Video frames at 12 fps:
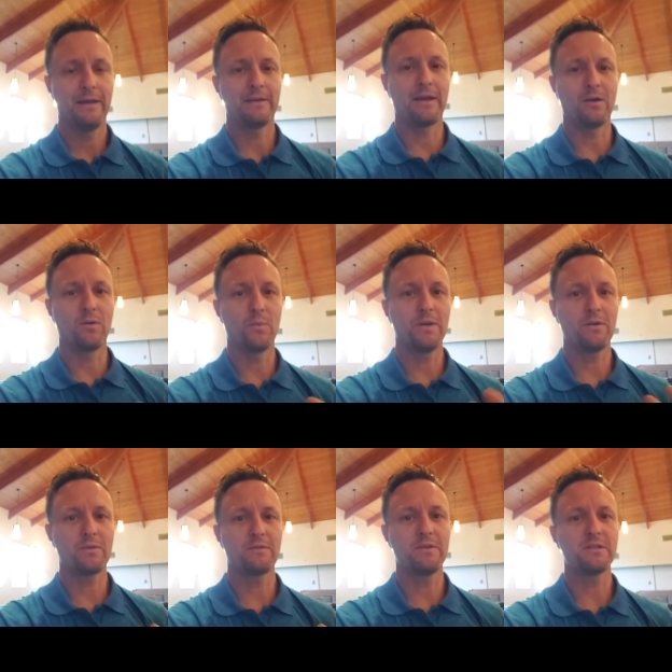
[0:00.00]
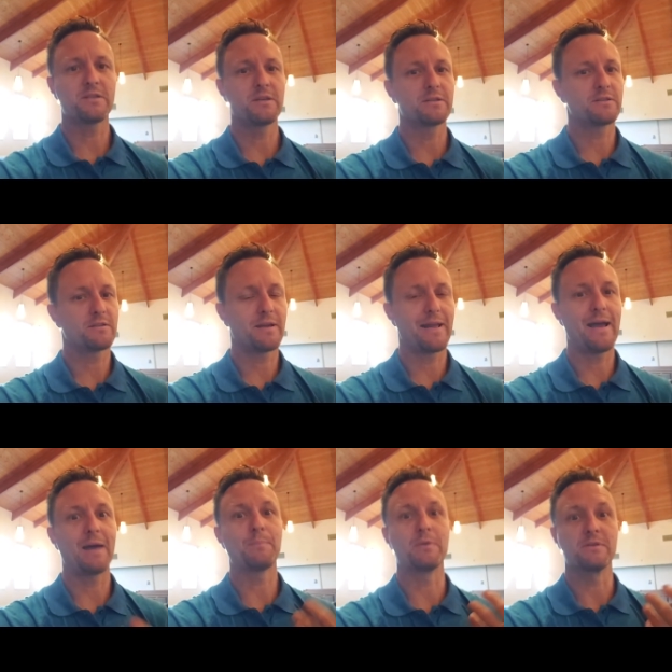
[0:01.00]
Now, we know that these things kind of
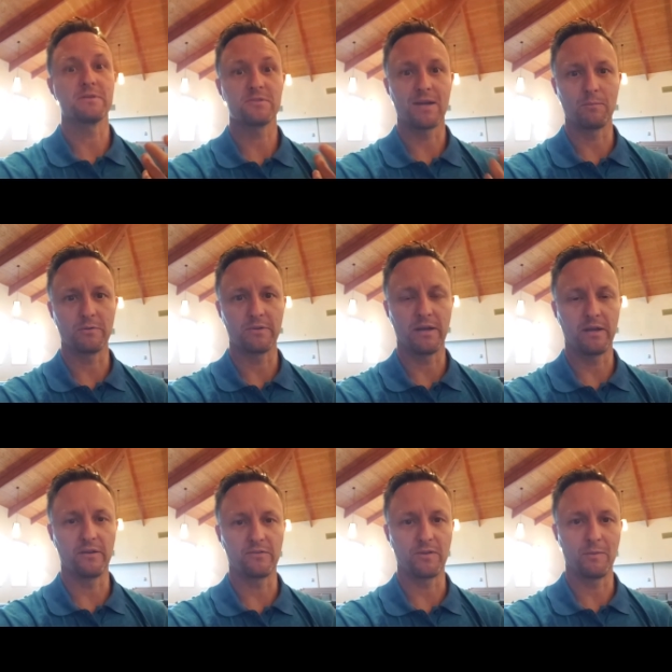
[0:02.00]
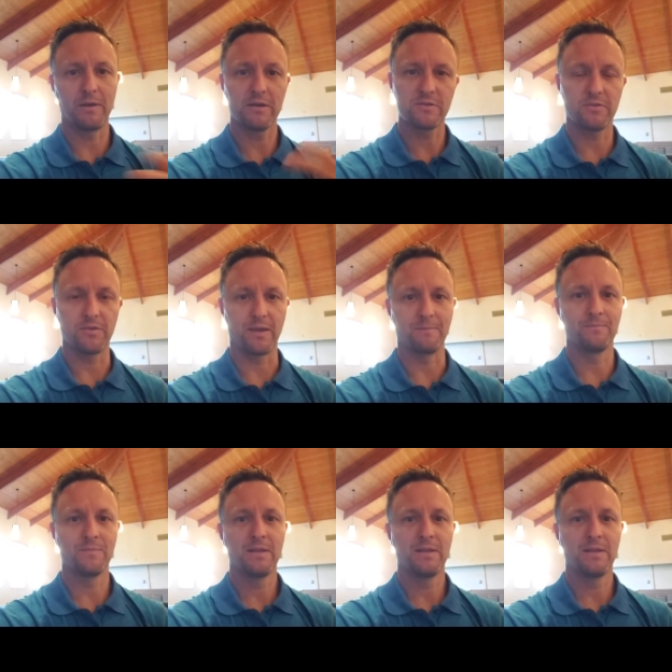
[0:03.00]
happen simultaneously, but here's the thing